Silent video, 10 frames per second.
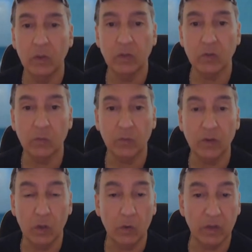So
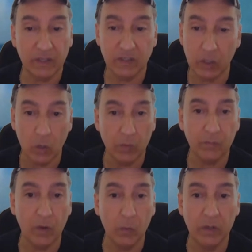like I said, going
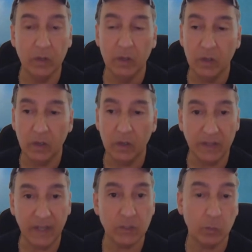forward,
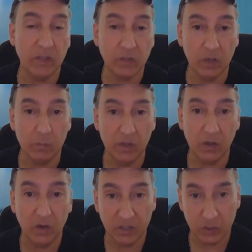that's the way it's going to be
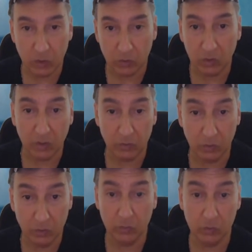on this
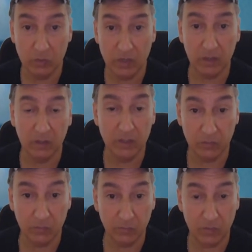YouTube channel. At
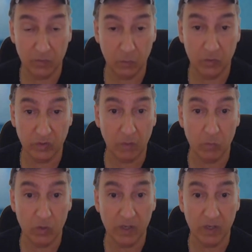least as long as I'm
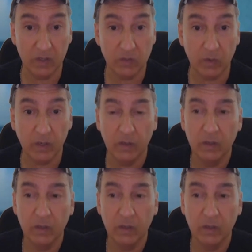running it is, right?